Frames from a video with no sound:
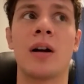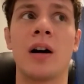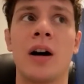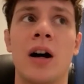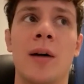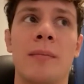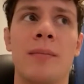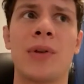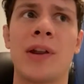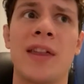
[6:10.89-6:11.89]
Um,
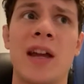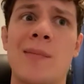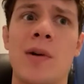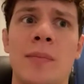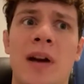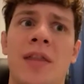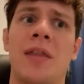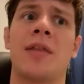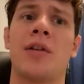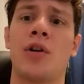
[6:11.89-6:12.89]
so I think I'm on my
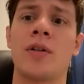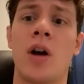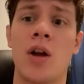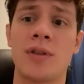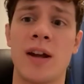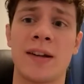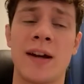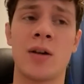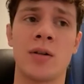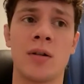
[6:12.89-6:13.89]
third contract now.